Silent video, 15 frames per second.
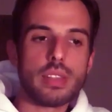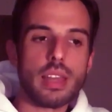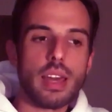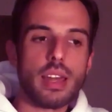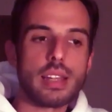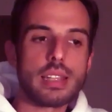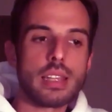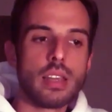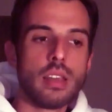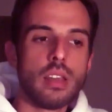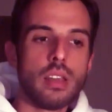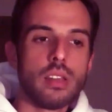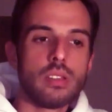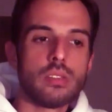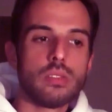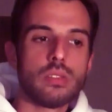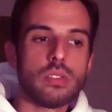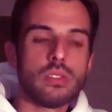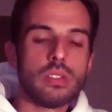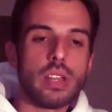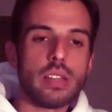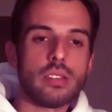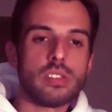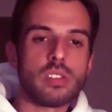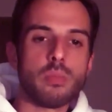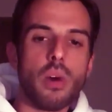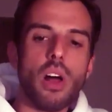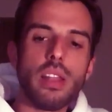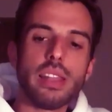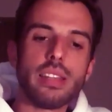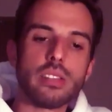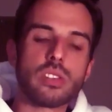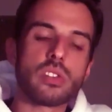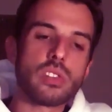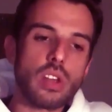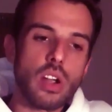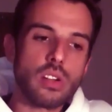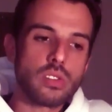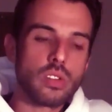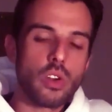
that small little start,